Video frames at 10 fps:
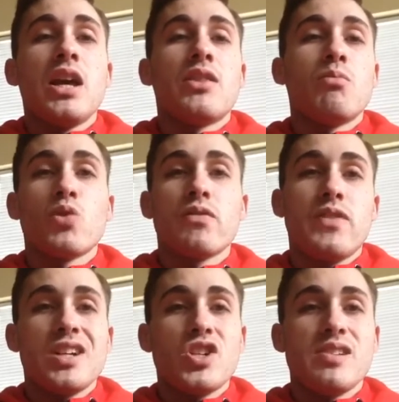The more
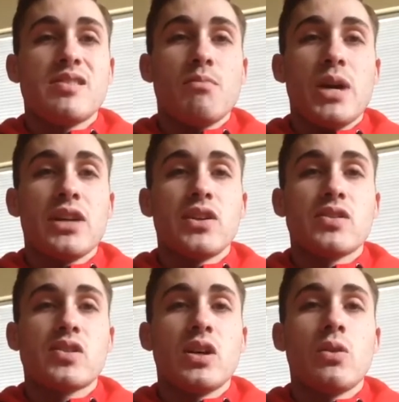veggies, the better.
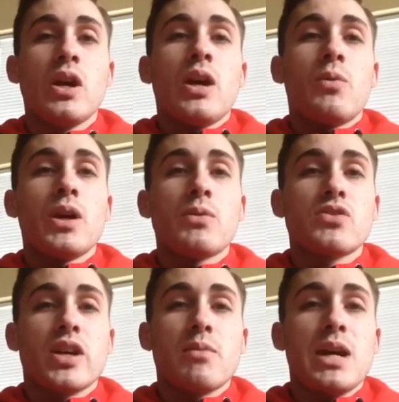So we
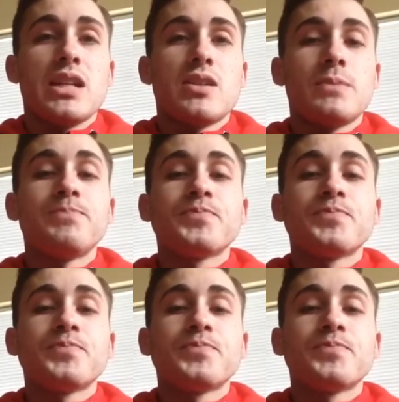always recommend